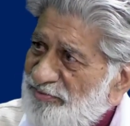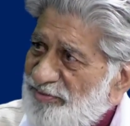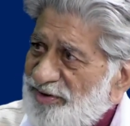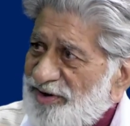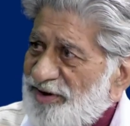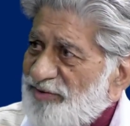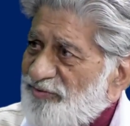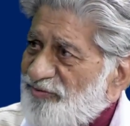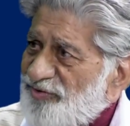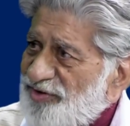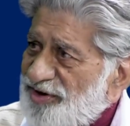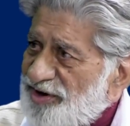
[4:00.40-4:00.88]
have
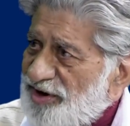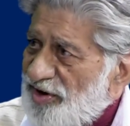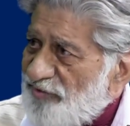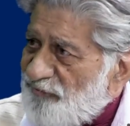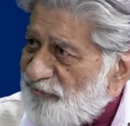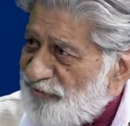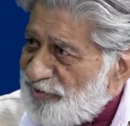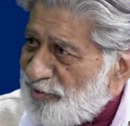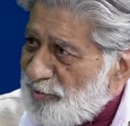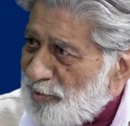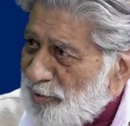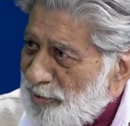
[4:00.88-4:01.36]
become very
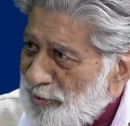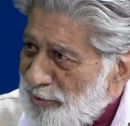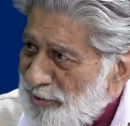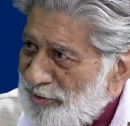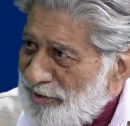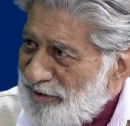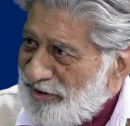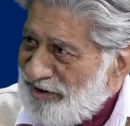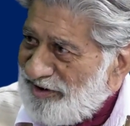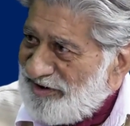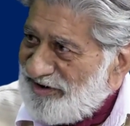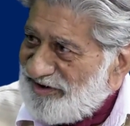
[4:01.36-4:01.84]
comfortable
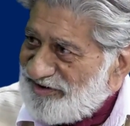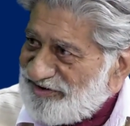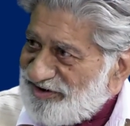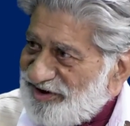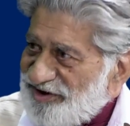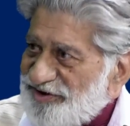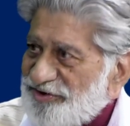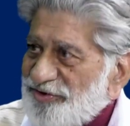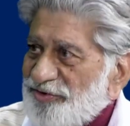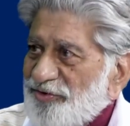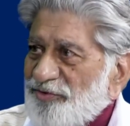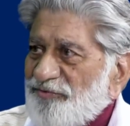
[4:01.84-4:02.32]

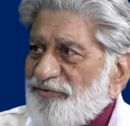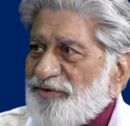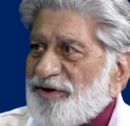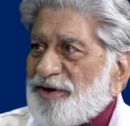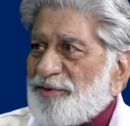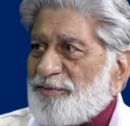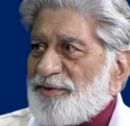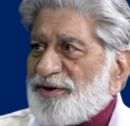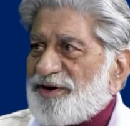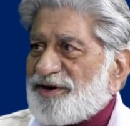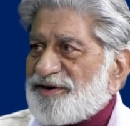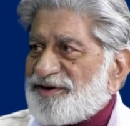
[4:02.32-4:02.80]
that, we
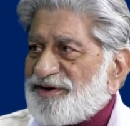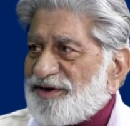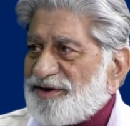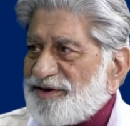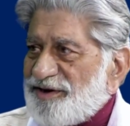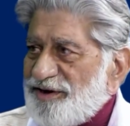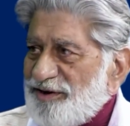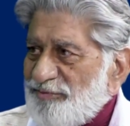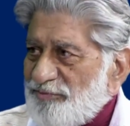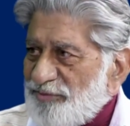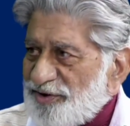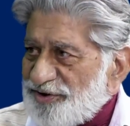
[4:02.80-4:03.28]
are bigger than
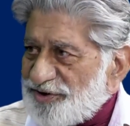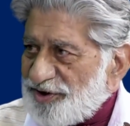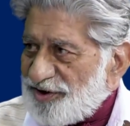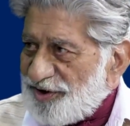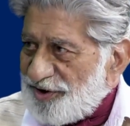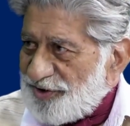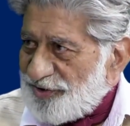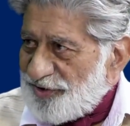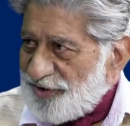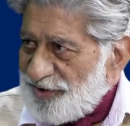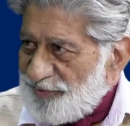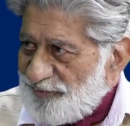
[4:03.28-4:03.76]
the mother
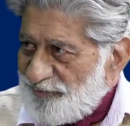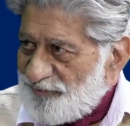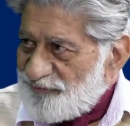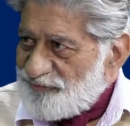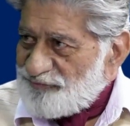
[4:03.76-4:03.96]
country.